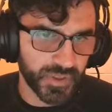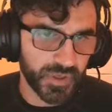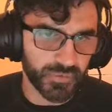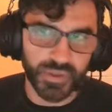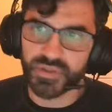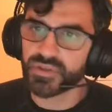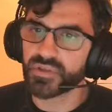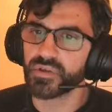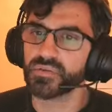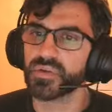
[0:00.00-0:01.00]
All right,
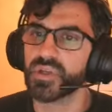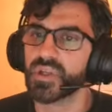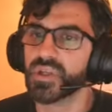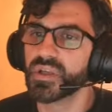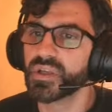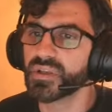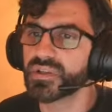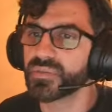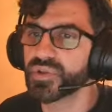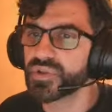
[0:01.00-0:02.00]
so
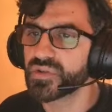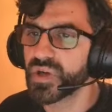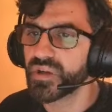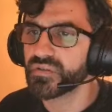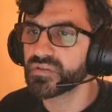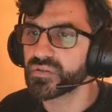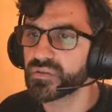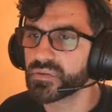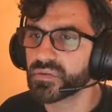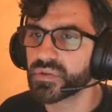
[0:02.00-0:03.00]
customer drive
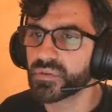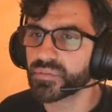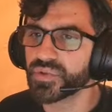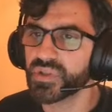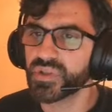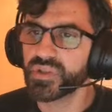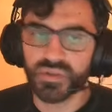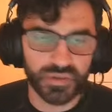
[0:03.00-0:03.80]
complete,